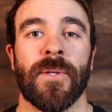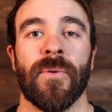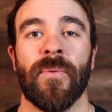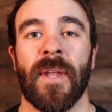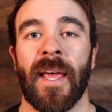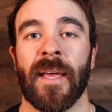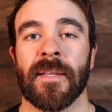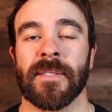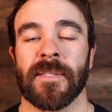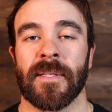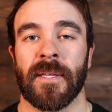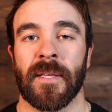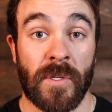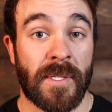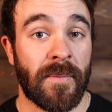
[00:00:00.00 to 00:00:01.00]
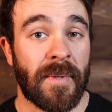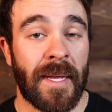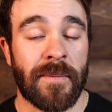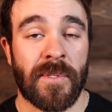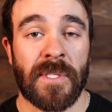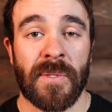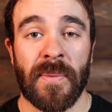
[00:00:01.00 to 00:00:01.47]
do next, or
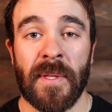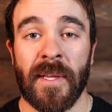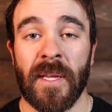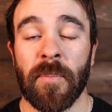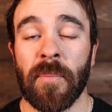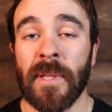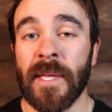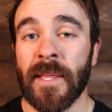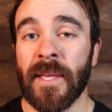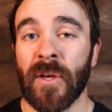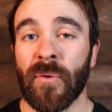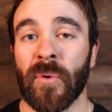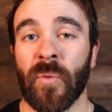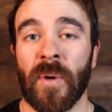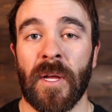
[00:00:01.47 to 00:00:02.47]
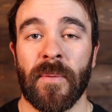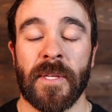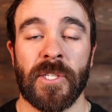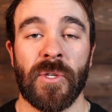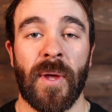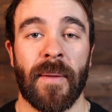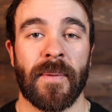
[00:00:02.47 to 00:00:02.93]
sometimes just feeling completely overwhelmed
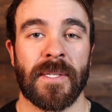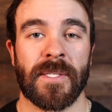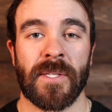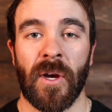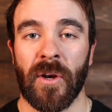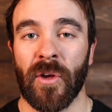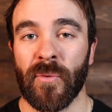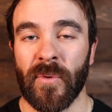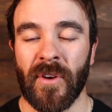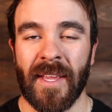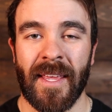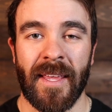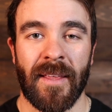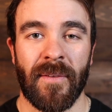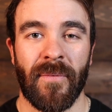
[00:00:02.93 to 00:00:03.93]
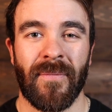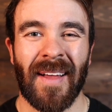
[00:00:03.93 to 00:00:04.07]
that you have to start over and